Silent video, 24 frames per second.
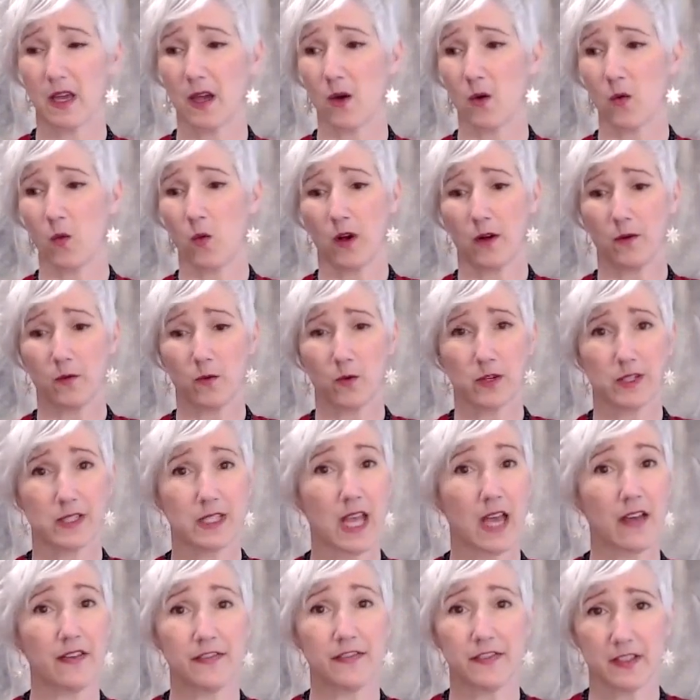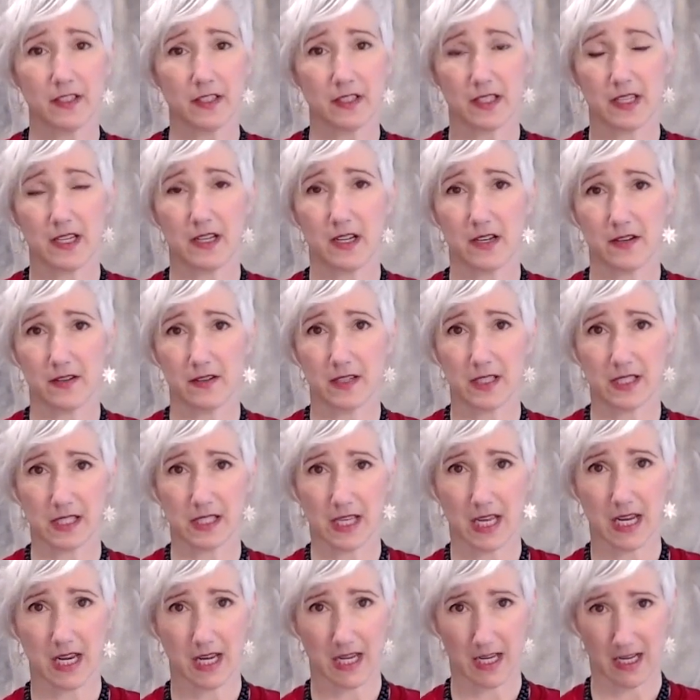what we're definitely
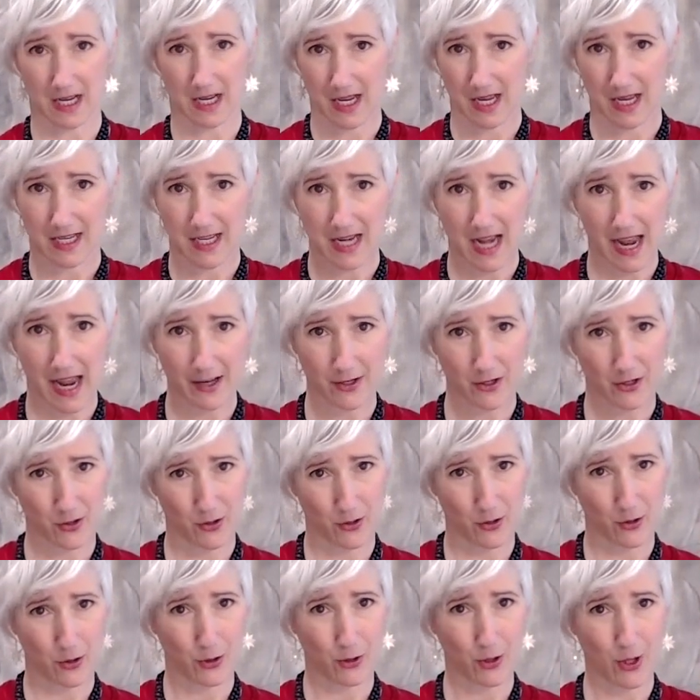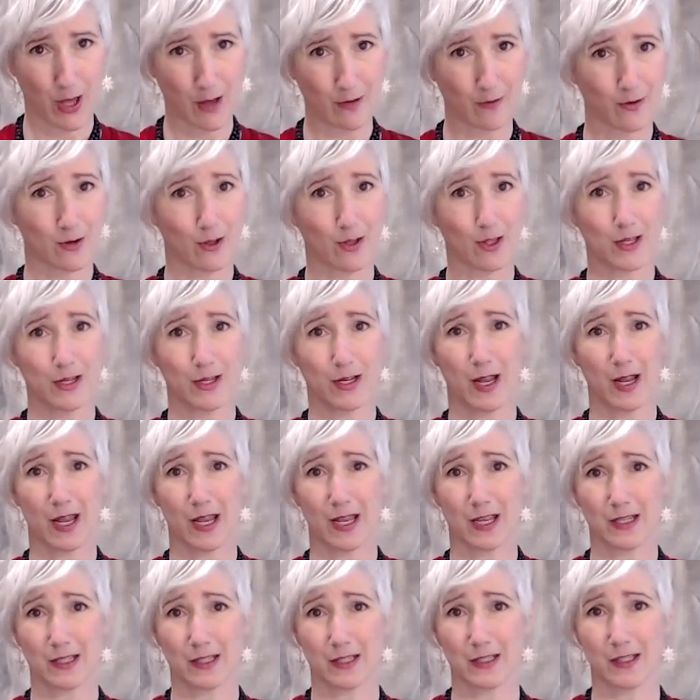noticing at national level
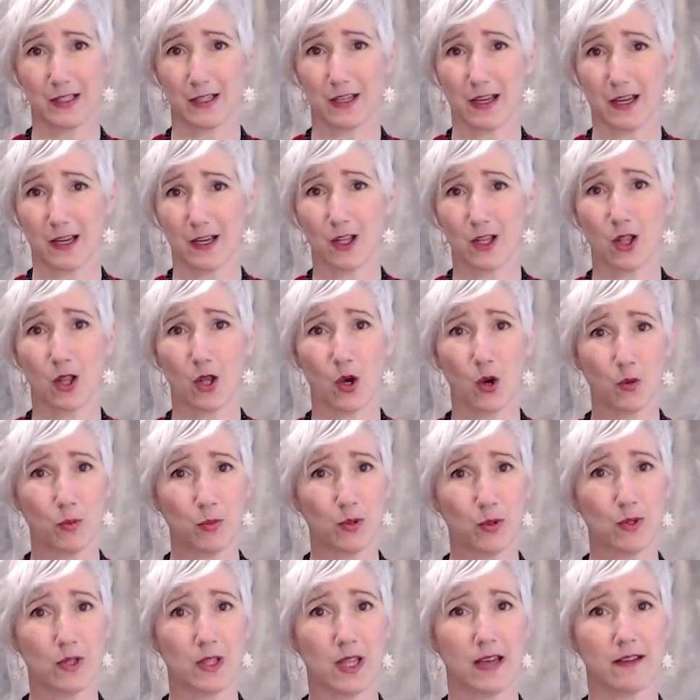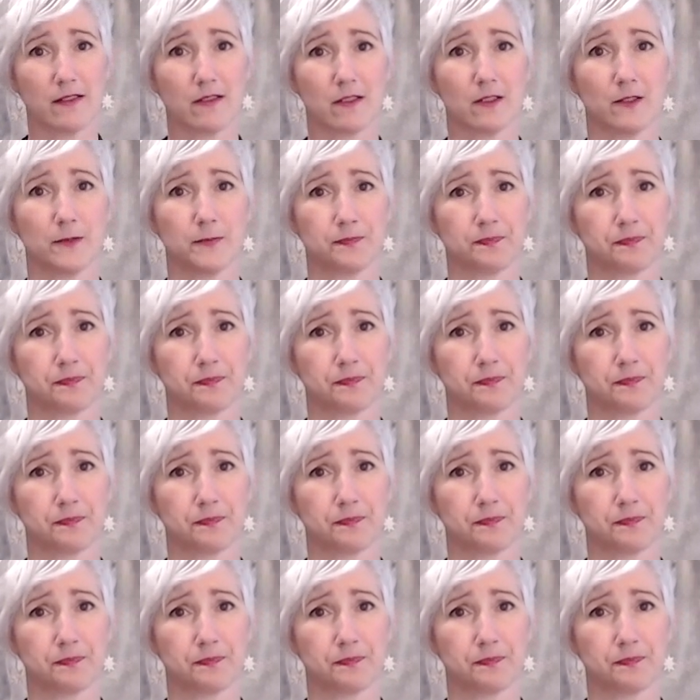and global level.